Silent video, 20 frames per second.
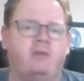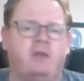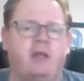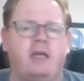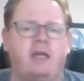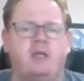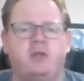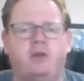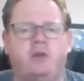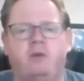
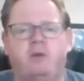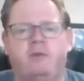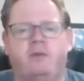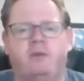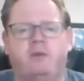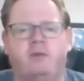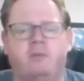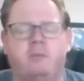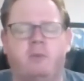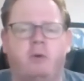Stay tuned for
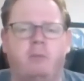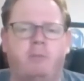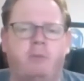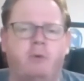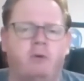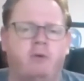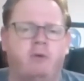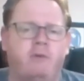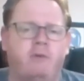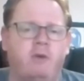some more
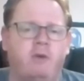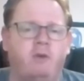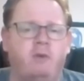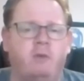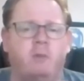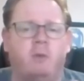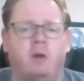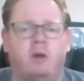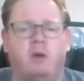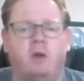book reviews
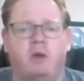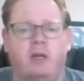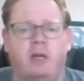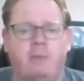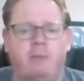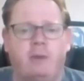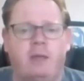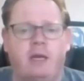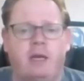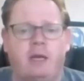and whatnot
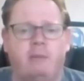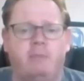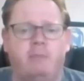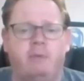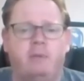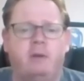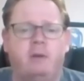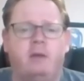coming up.